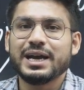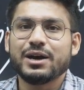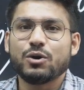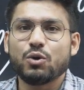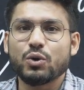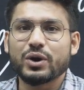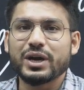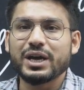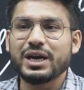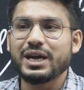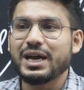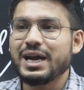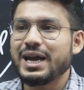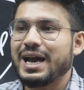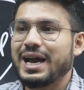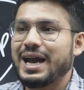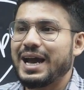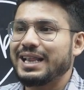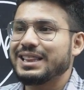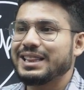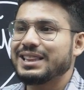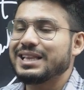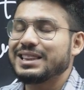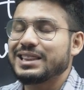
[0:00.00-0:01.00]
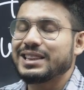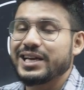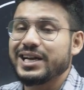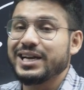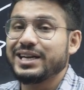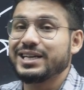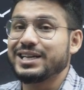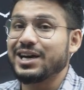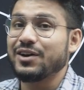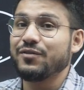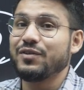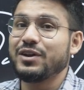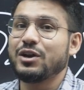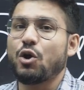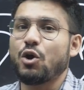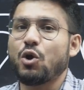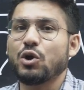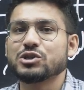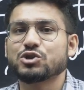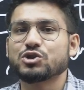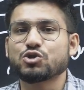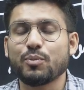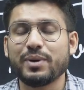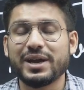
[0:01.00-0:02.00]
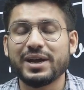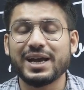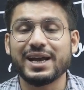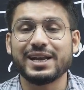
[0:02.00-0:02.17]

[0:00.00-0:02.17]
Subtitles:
okay, and the theta will also be